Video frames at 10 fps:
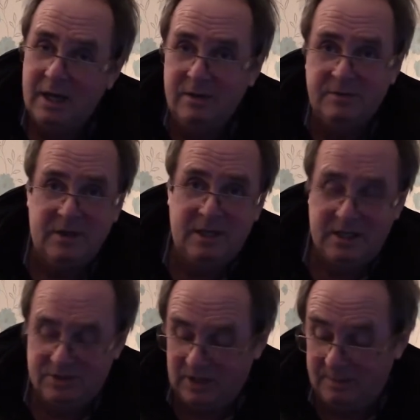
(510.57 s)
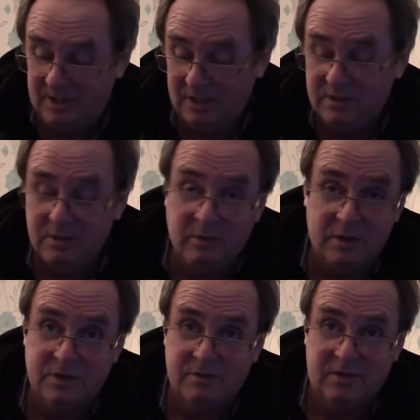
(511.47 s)
I'd love to hear, I mean, I do
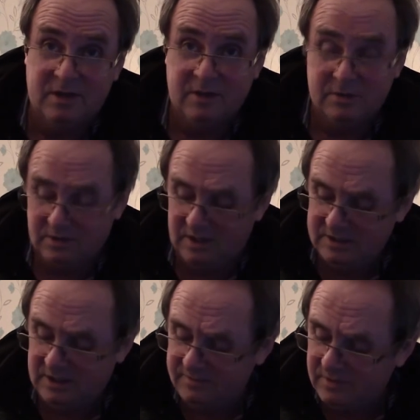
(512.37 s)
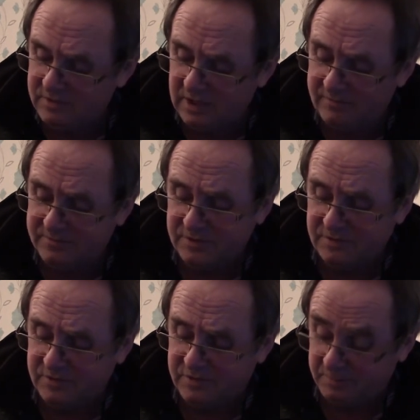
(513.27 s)
watch your videos, guys. Even though I'm
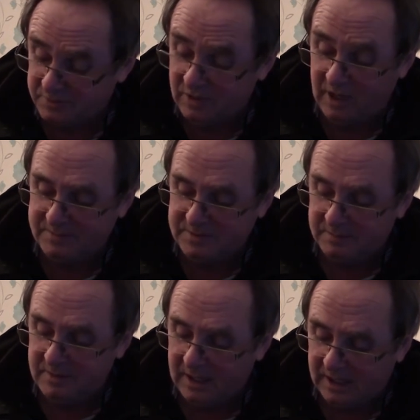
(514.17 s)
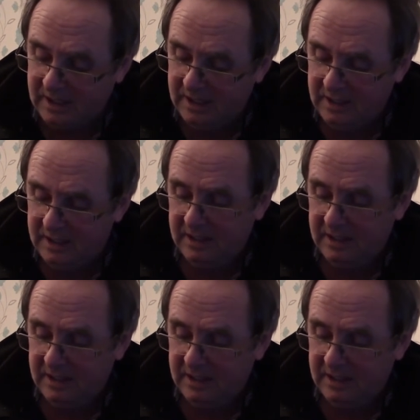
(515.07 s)
subscribed to me,